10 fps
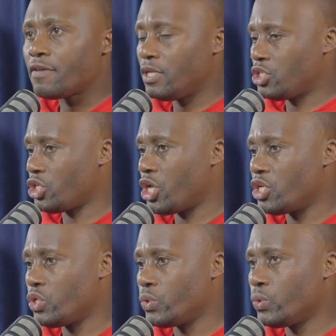
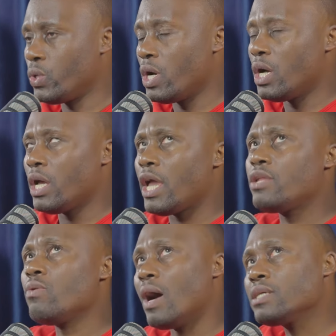EGNU, and
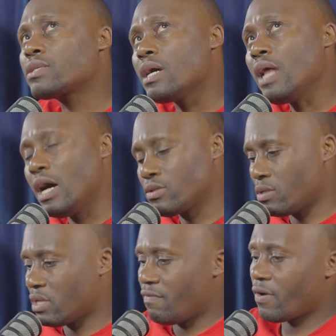you kind of ask yourself a